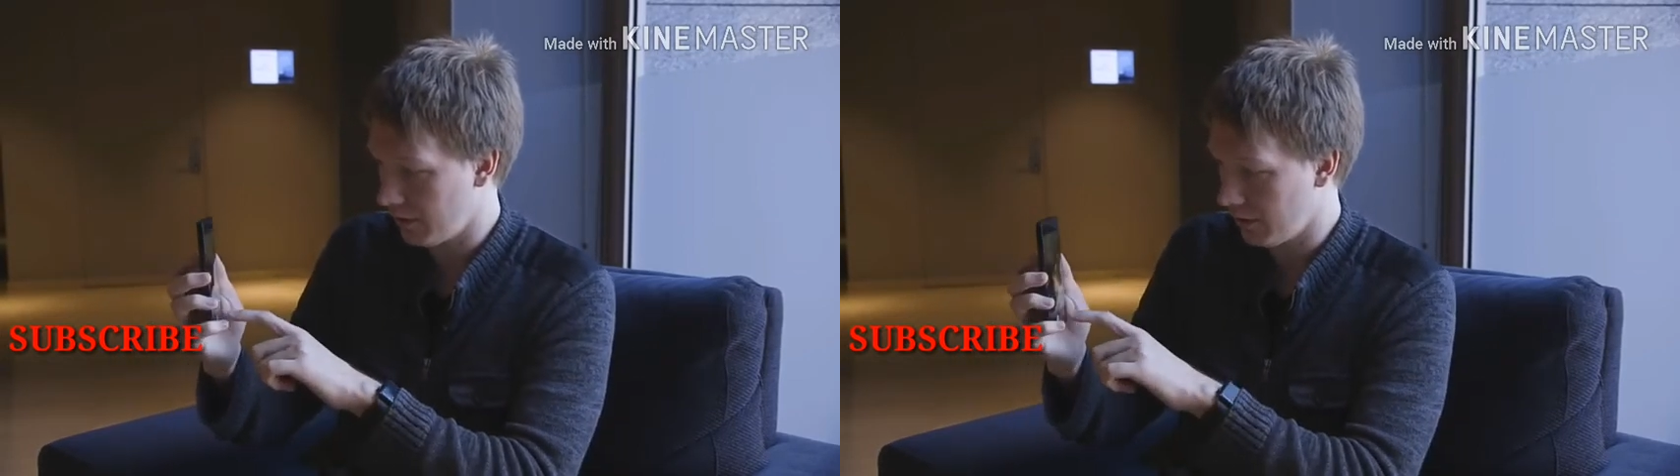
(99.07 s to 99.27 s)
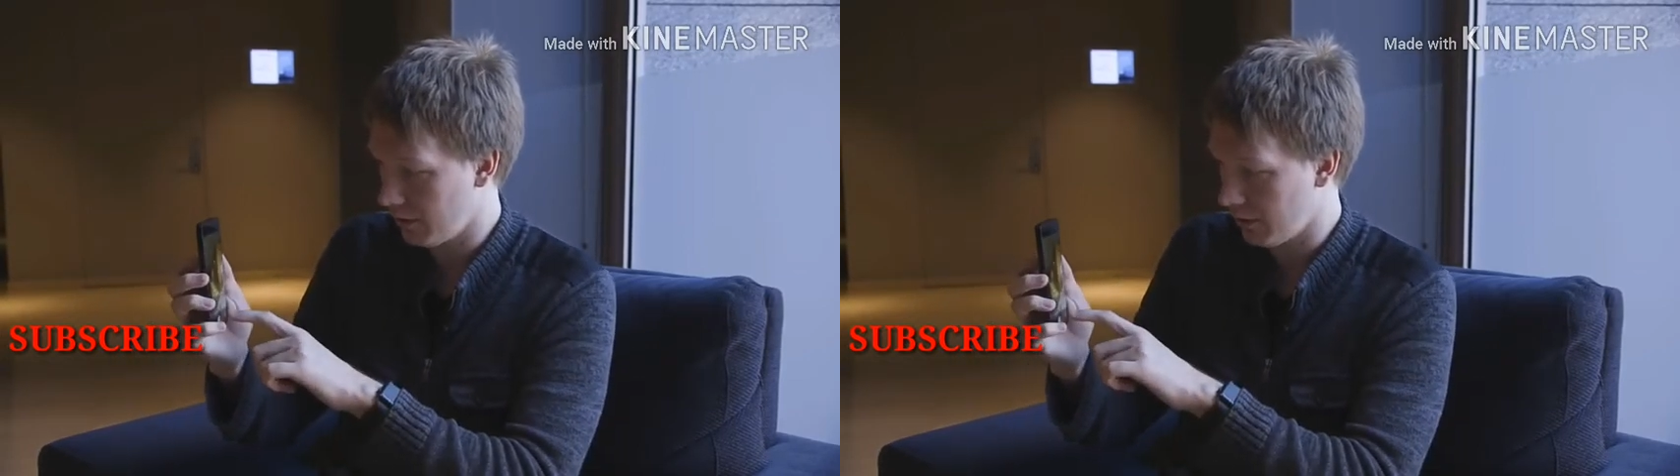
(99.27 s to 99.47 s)

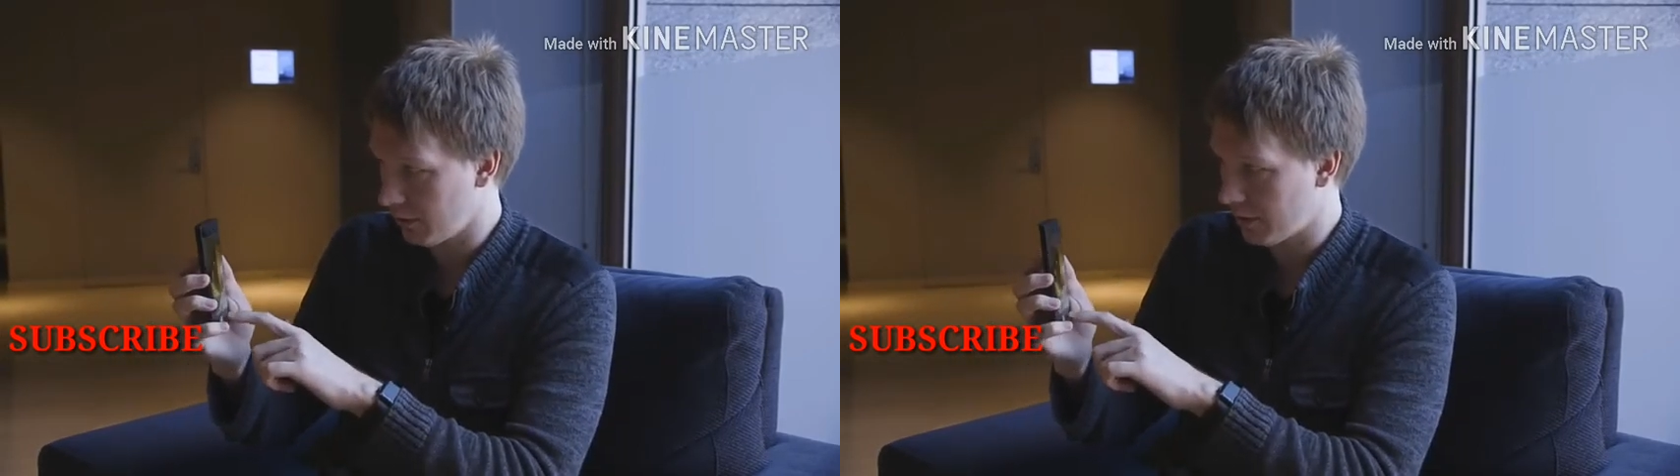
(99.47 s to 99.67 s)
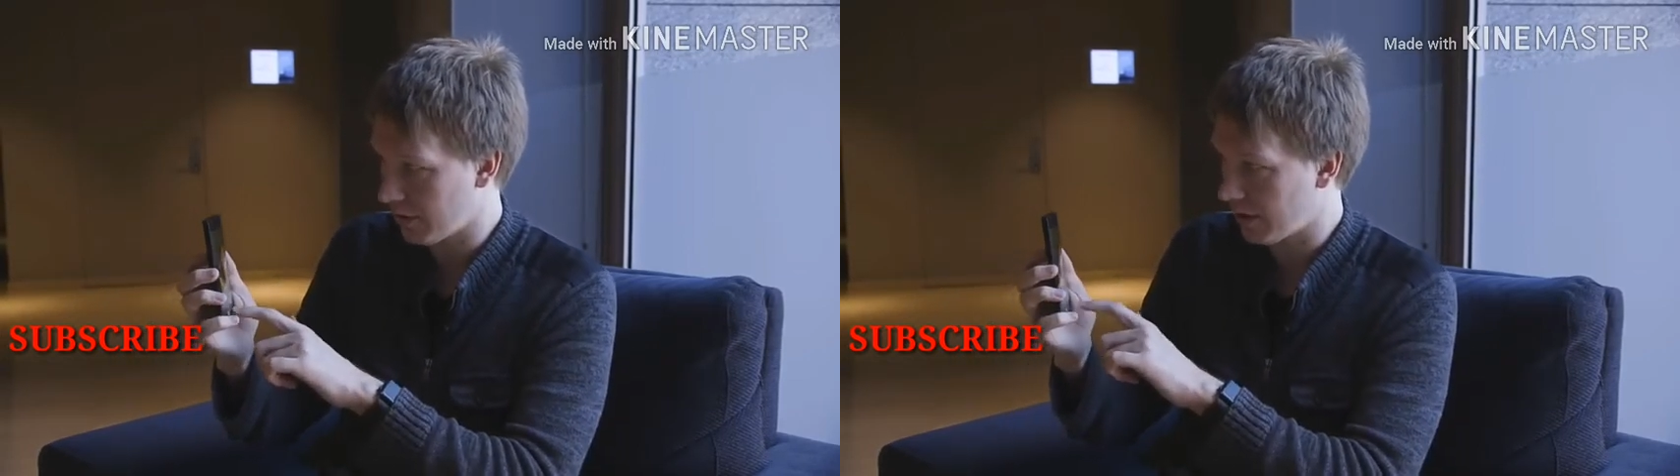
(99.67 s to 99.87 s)
you
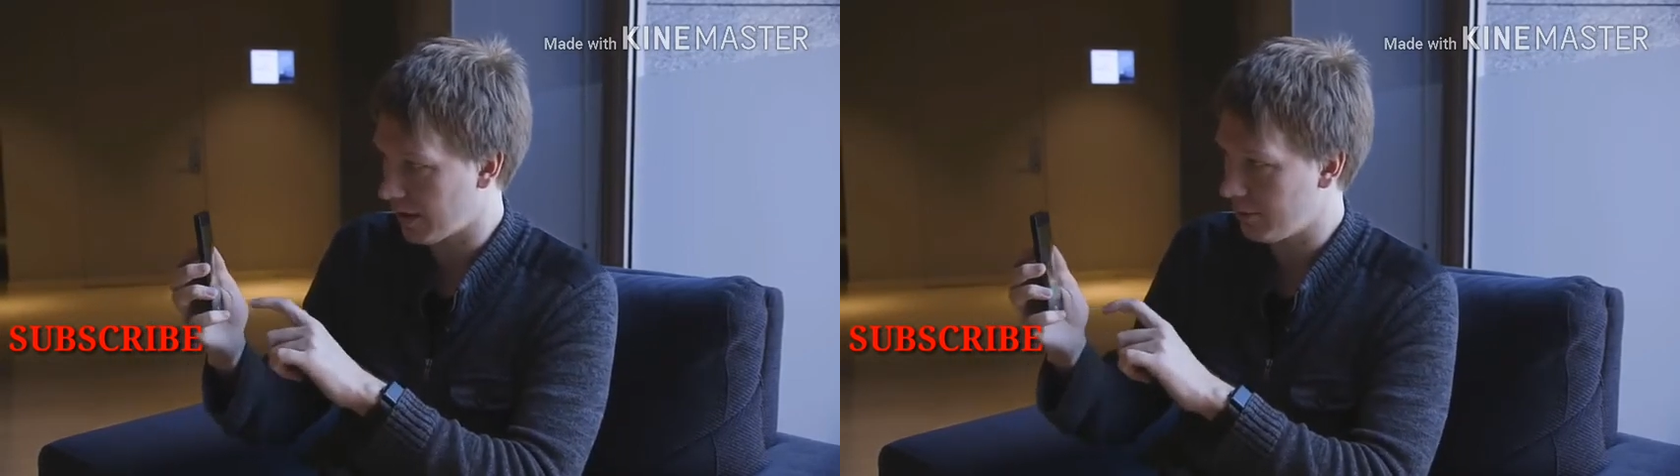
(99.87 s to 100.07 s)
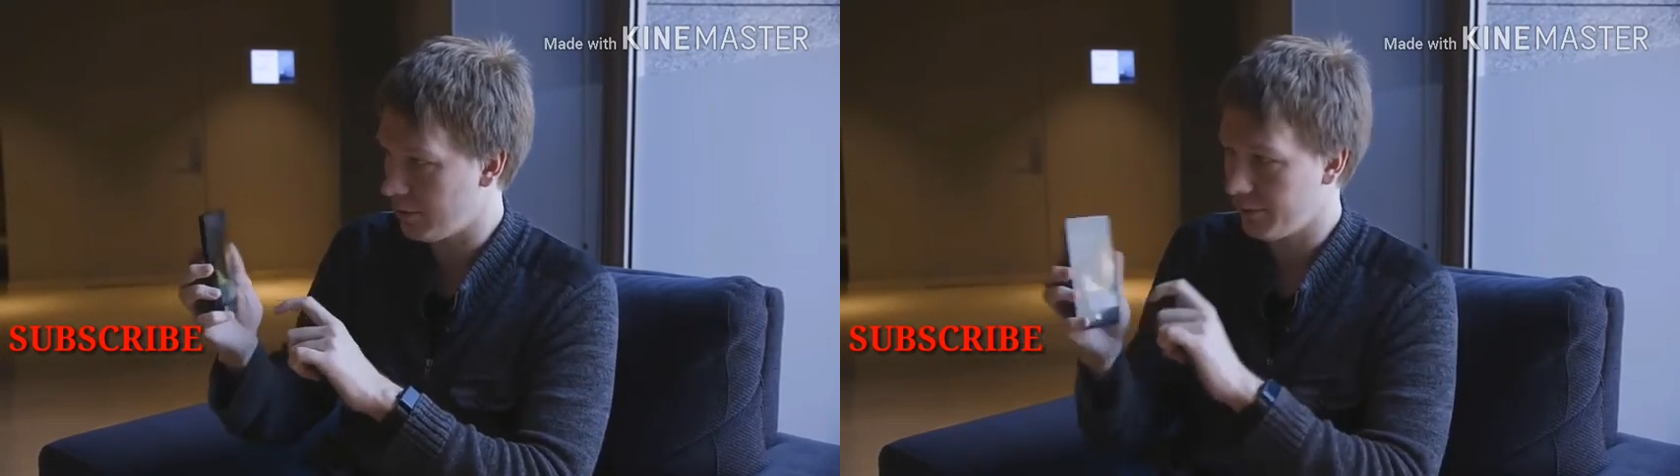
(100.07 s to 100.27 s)
switch the
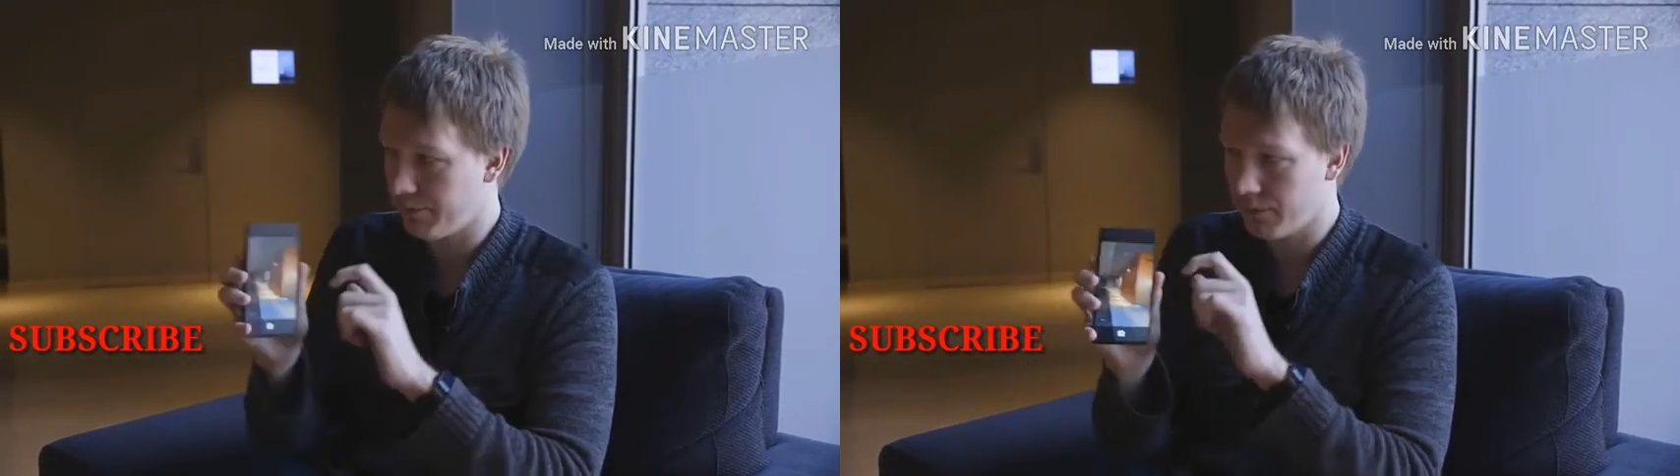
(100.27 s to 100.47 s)
camera,